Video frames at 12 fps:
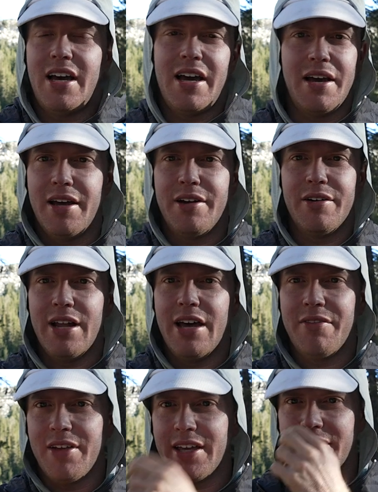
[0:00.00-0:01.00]
I don't
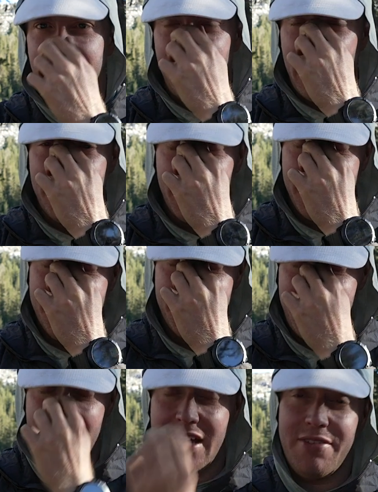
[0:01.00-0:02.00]
have like a fly rod. Even
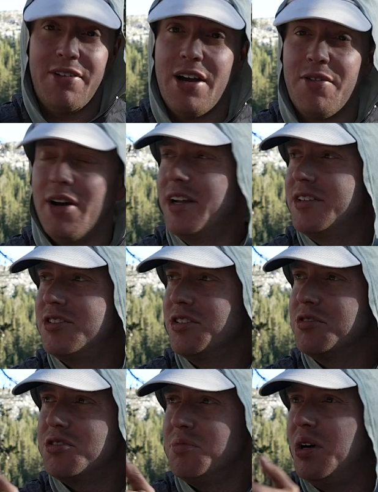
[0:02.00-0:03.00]
if I had a fly rod, it's so
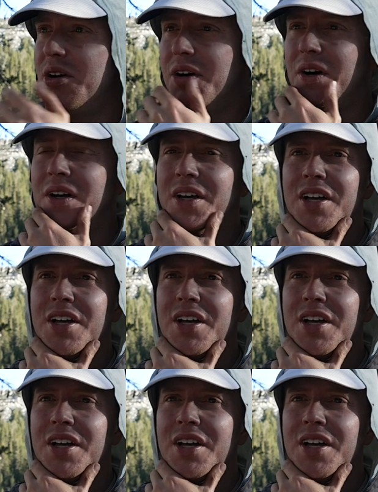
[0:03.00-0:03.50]
small.